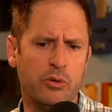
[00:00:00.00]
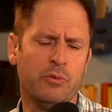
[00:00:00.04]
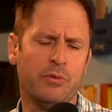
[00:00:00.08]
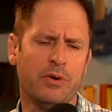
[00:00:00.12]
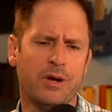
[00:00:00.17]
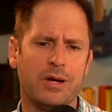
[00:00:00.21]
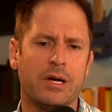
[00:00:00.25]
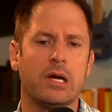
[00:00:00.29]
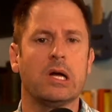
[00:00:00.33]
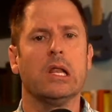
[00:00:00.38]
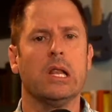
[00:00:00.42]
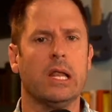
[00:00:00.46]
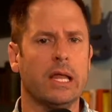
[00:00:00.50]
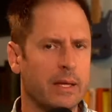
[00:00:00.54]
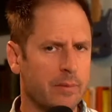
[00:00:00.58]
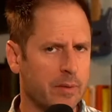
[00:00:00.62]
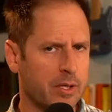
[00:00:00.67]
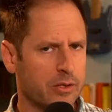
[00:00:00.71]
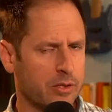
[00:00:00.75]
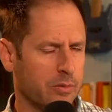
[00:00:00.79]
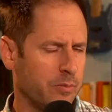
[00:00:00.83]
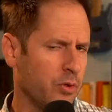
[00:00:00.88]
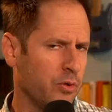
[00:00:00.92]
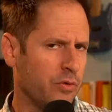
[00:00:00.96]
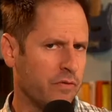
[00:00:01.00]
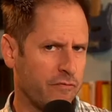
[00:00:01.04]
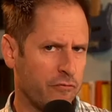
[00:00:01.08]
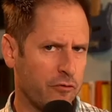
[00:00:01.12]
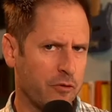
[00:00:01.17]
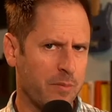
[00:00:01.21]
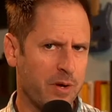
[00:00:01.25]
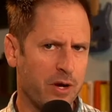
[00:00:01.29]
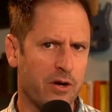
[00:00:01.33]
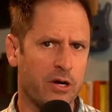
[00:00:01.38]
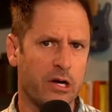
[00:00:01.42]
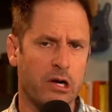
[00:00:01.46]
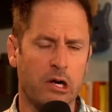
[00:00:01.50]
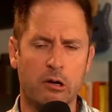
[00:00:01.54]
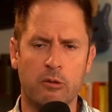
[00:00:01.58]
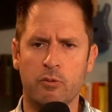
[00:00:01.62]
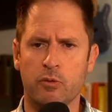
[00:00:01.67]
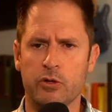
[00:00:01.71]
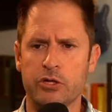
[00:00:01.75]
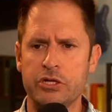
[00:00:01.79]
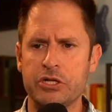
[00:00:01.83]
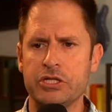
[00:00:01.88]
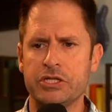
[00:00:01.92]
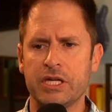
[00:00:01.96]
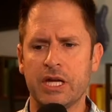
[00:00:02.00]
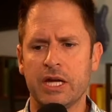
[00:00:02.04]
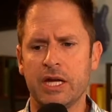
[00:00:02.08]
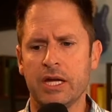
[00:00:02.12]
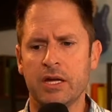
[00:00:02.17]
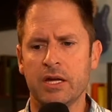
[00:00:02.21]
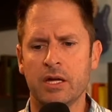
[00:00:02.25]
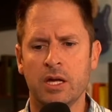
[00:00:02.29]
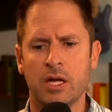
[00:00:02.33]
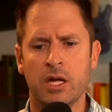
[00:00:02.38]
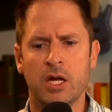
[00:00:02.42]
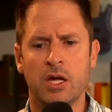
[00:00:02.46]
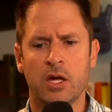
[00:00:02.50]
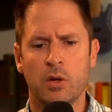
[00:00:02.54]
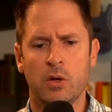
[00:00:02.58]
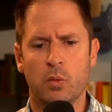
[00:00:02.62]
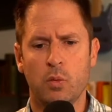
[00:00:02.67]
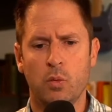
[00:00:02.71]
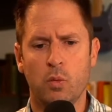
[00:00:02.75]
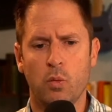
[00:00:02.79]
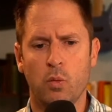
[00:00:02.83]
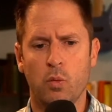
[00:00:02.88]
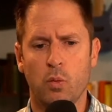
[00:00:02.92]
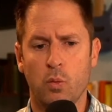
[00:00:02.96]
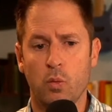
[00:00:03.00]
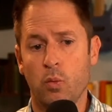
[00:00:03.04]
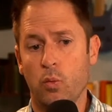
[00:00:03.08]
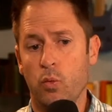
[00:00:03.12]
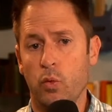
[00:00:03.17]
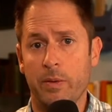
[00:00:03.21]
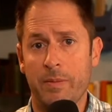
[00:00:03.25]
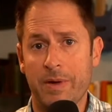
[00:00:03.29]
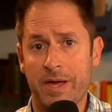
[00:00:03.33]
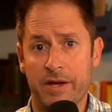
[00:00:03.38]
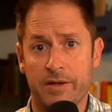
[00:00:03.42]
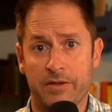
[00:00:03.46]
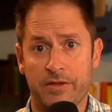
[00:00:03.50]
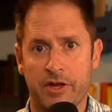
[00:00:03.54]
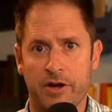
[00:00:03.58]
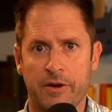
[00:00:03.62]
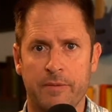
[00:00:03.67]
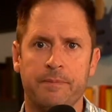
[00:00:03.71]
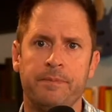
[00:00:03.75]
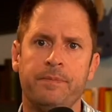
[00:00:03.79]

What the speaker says: We're not claiming the moon for America. We're just saying we made it there.